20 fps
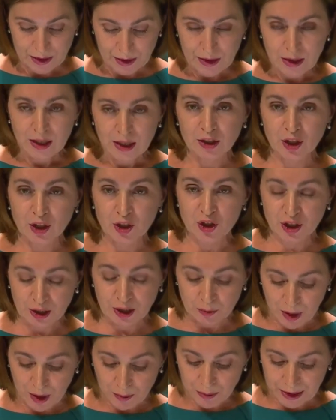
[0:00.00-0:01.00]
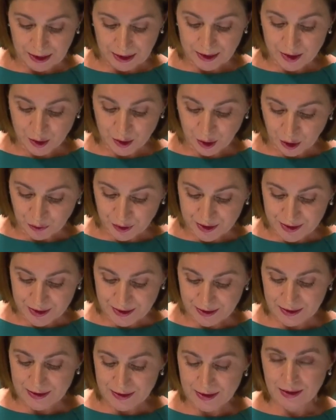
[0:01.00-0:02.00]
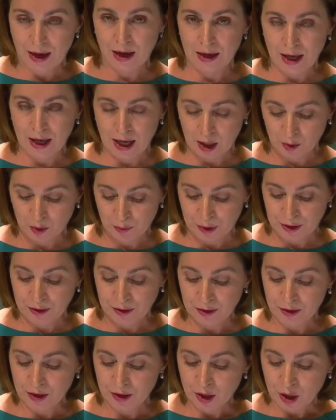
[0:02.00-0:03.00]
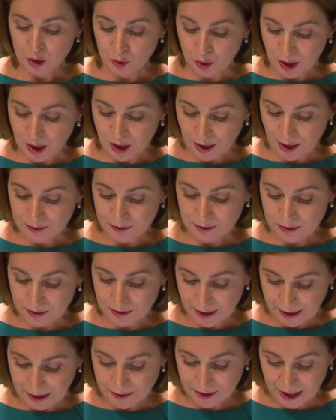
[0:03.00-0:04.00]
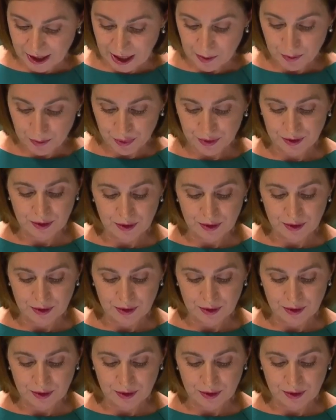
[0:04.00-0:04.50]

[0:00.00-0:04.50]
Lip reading: Digital public services are helping to cut red tape.